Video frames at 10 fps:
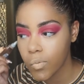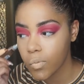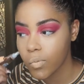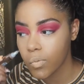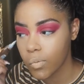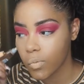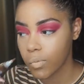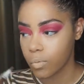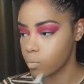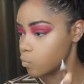
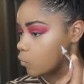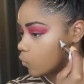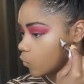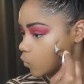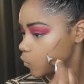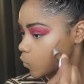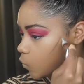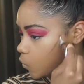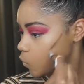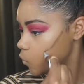
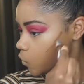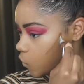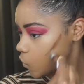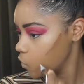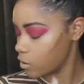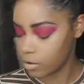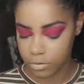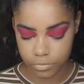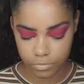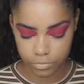
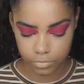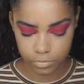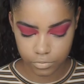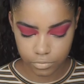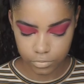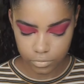No one is speaking in this clip.